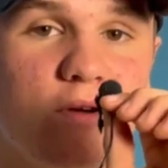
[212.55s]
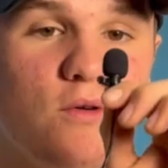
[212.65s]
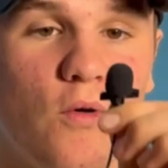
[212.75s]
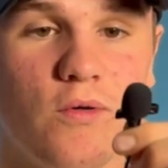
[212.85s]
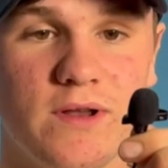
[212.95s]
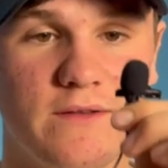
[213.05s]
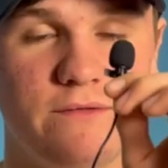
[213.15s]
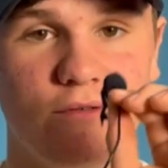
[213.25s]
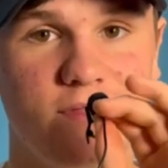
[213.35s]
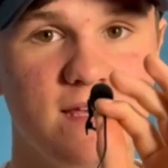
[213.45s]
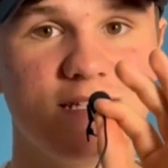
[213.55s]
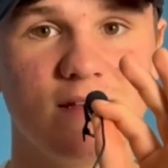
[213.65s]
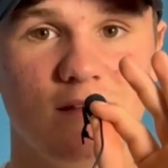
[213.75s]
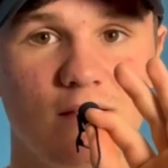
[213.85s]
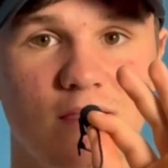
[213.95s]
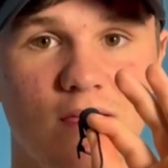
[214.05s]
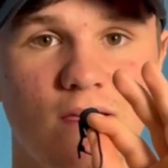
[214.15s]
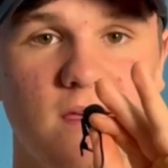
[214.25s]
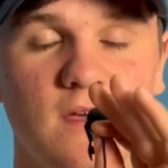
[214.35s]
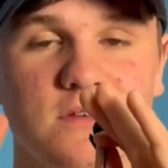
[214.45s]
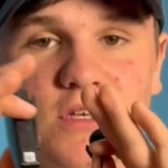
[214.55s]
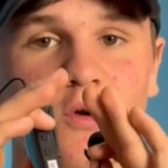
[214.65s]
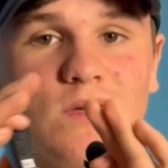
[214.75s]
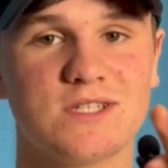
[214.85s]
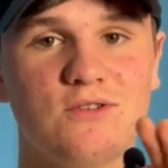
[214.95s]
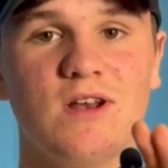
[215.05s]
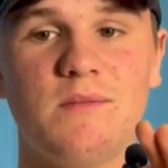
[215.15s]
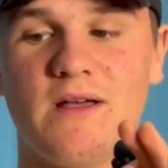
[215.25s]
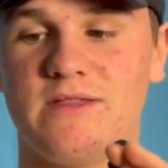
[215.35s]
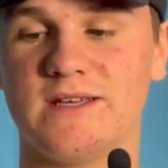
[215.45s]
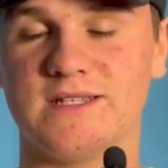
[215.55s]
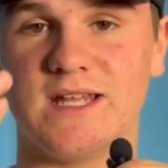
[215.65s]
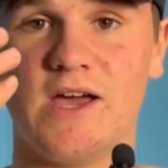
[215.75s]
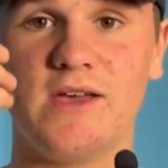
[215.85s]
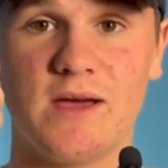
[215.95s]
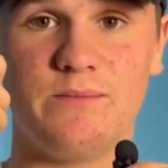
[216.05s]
recorded through this little thing. So what's cool about this, now you can